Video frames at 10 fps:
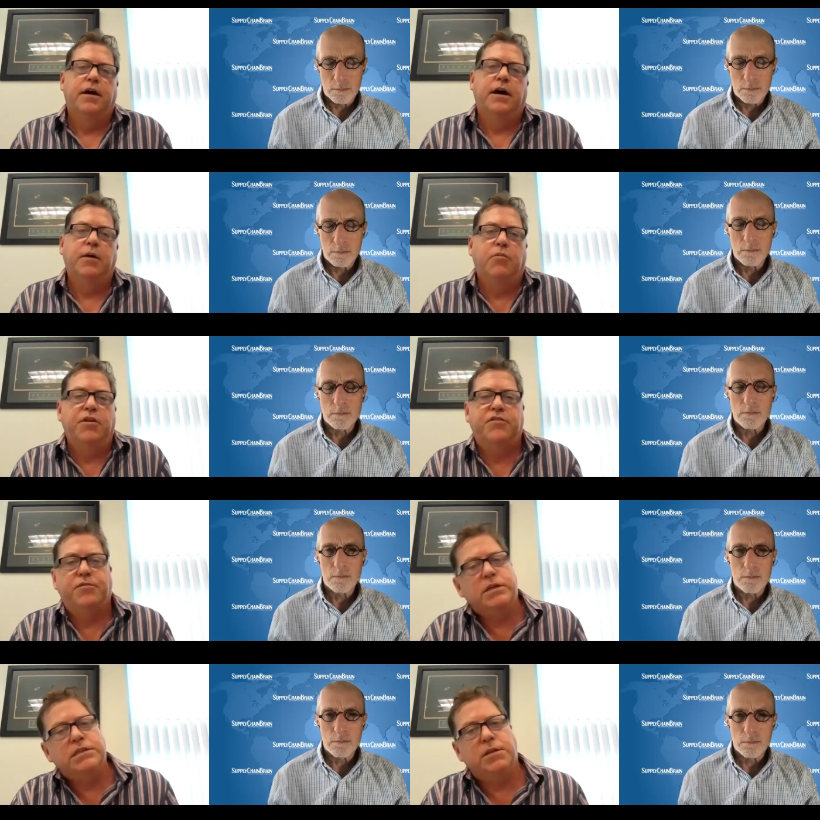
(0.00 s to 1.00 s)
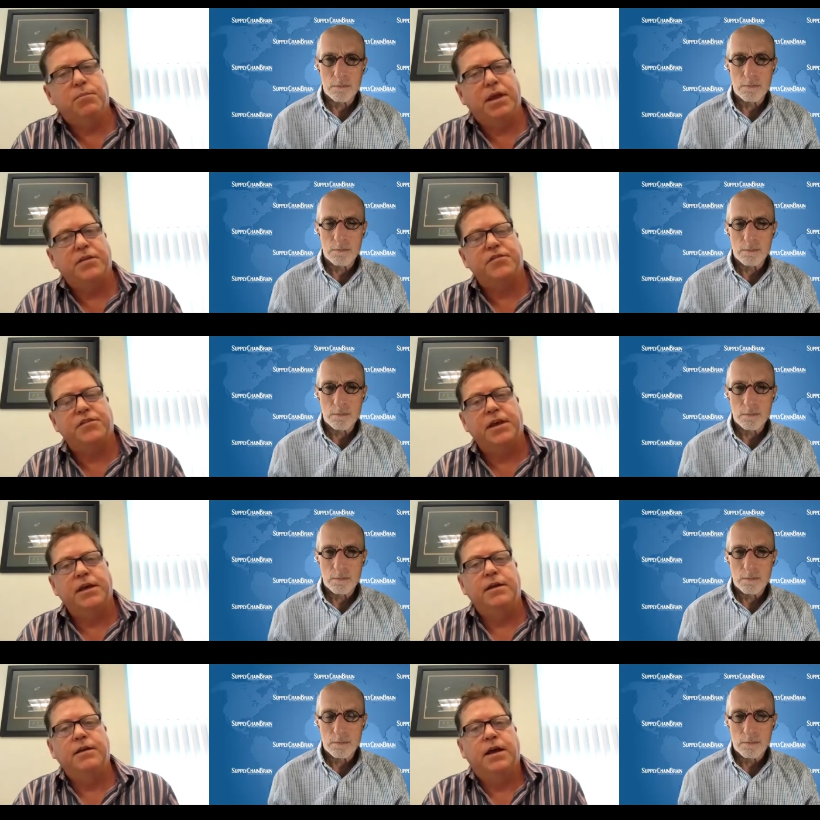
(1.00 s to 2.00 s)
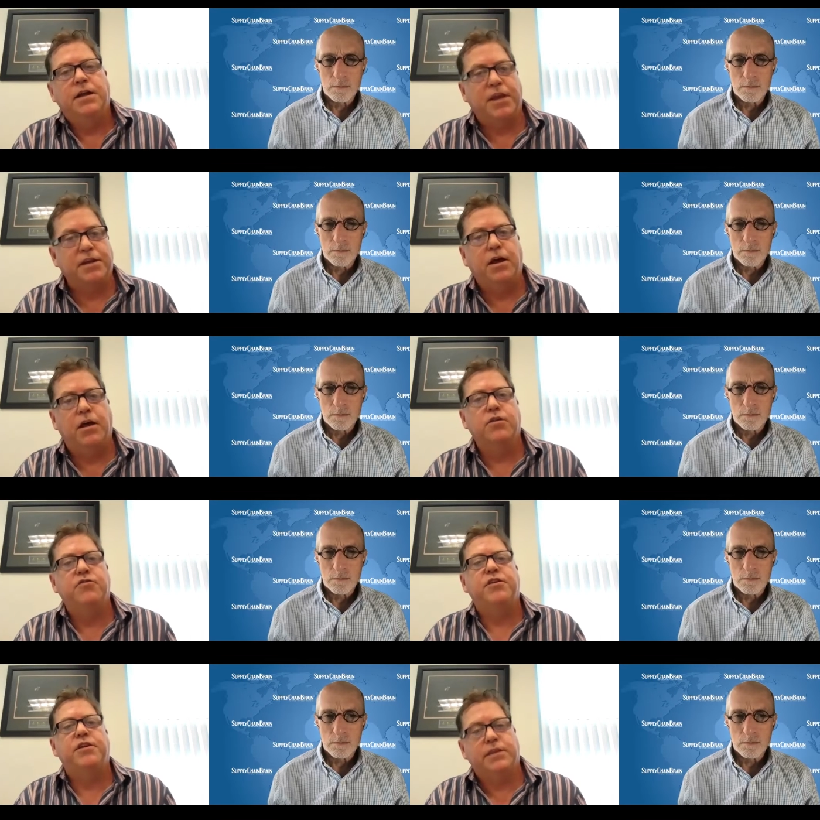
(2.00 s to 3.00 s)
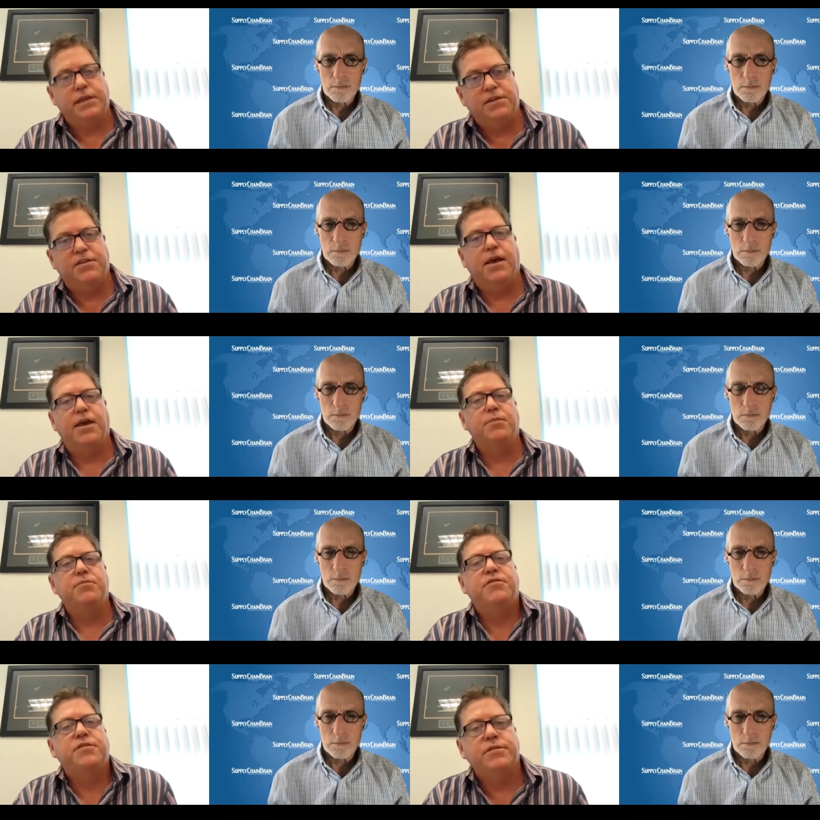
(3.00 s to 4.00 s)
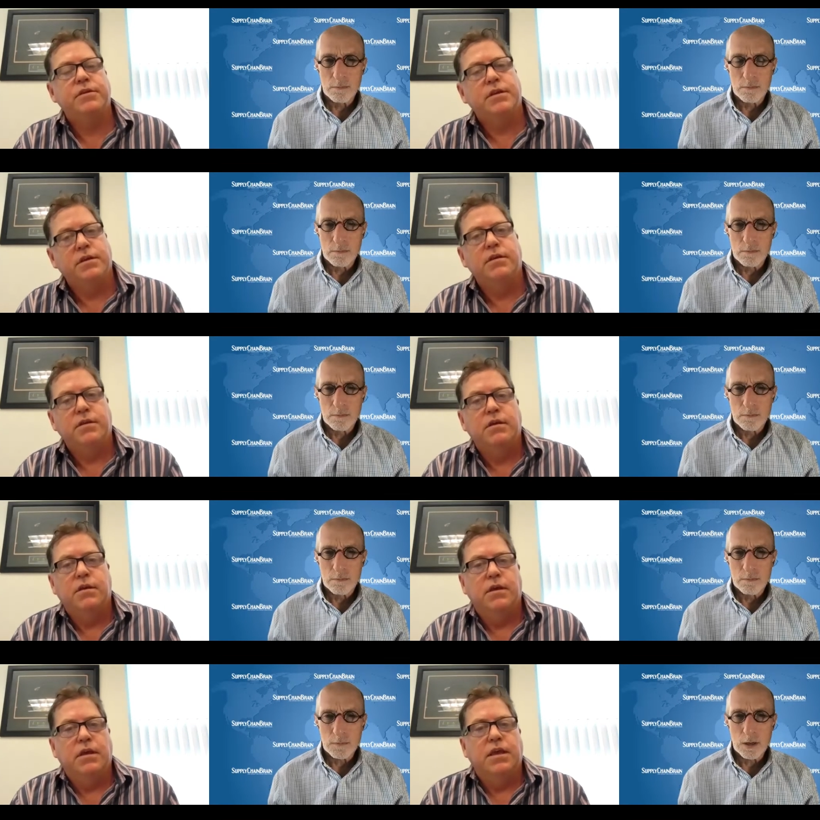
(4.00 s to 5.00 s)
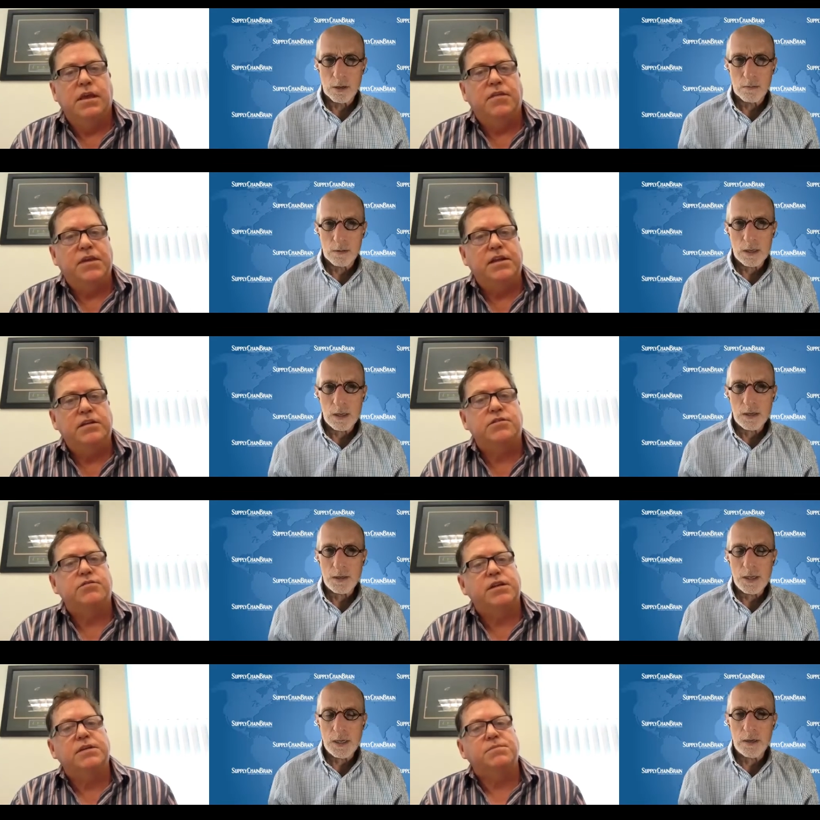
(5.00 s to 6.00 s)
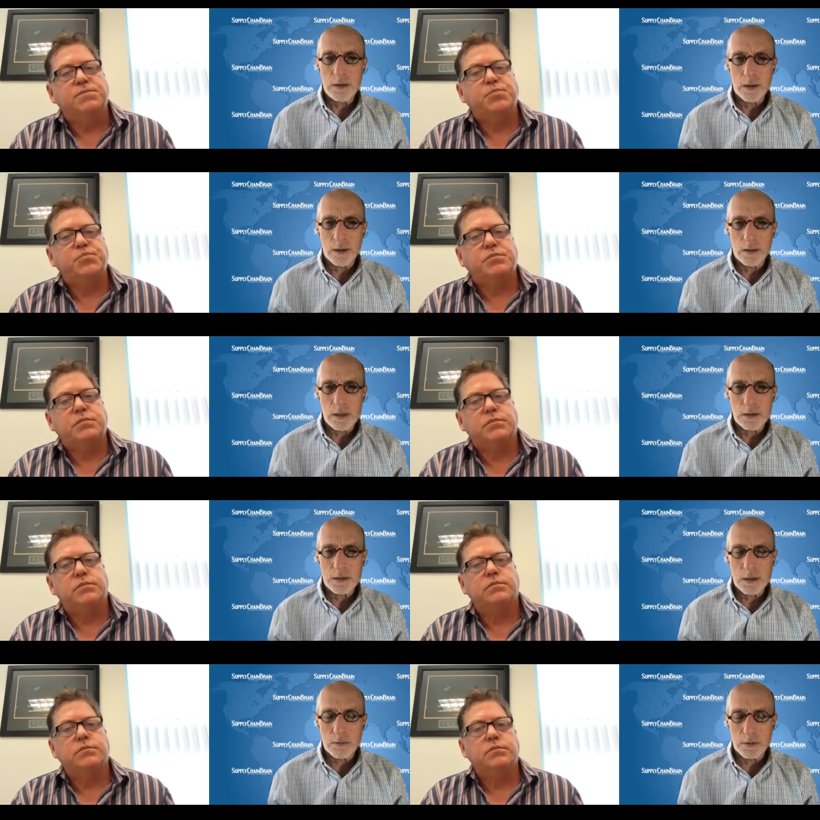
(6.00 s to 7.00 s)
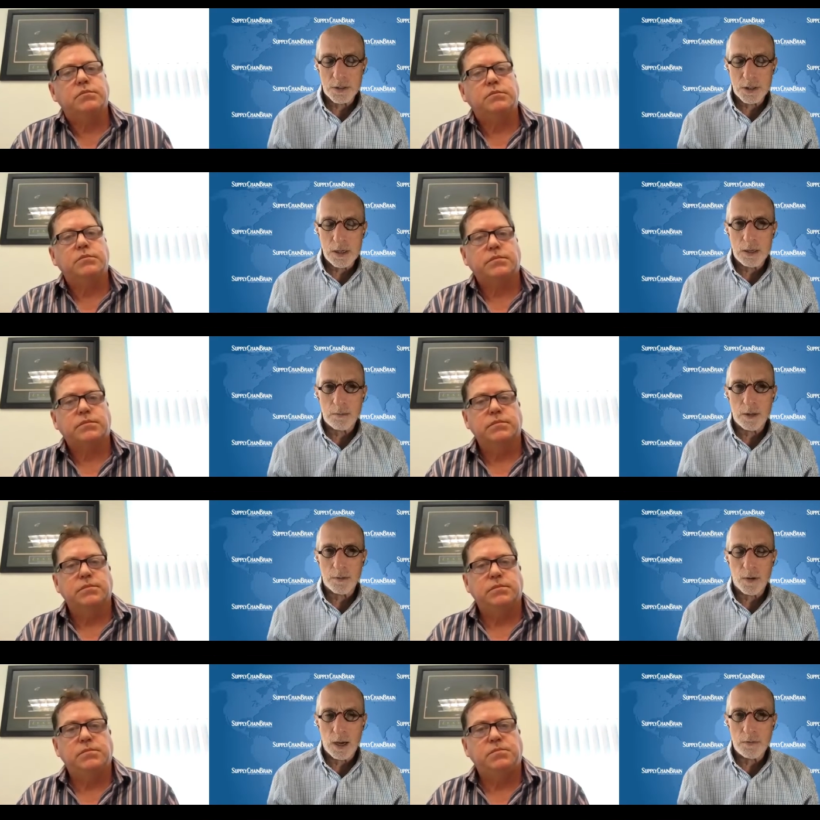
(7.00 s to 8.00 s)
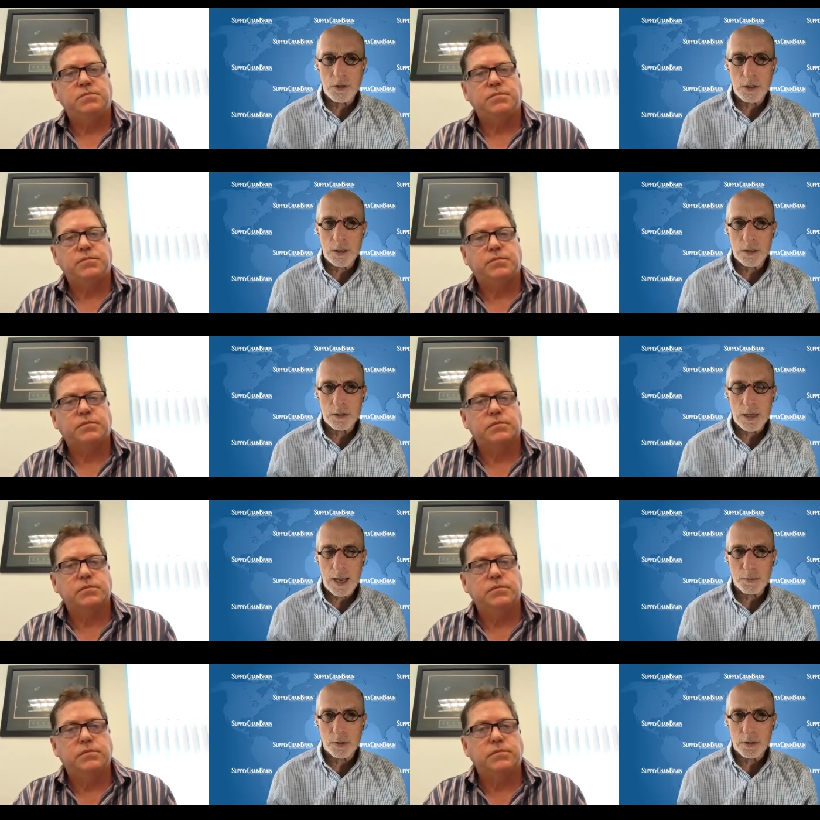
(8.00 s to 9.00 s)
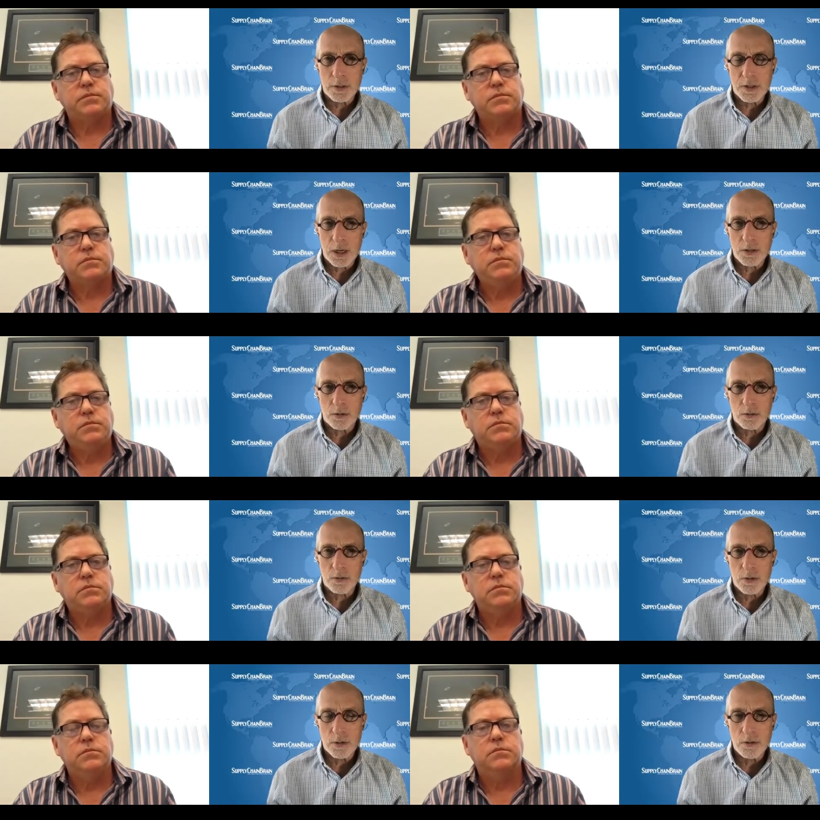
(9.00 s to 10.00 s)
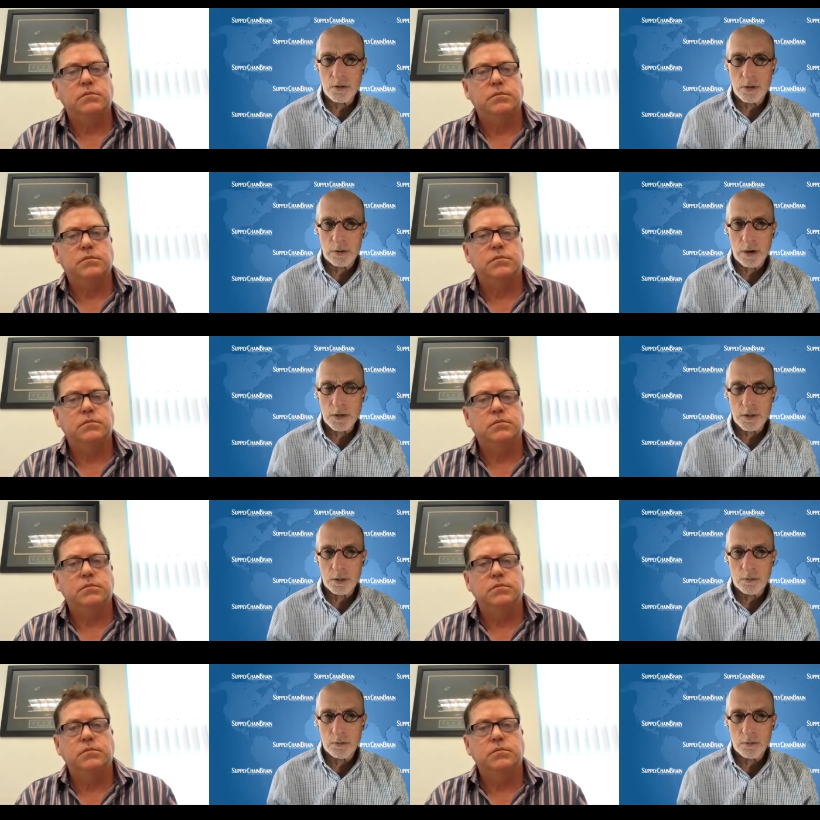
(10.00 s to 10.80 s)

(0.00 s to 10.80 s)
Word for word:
Speaker 1: uh, what's what's the best uh, uh, technology, lead times.
Speaker 2: Yeah, indeed, uh, it, it would seem that five G is absolutely essential to this new generation of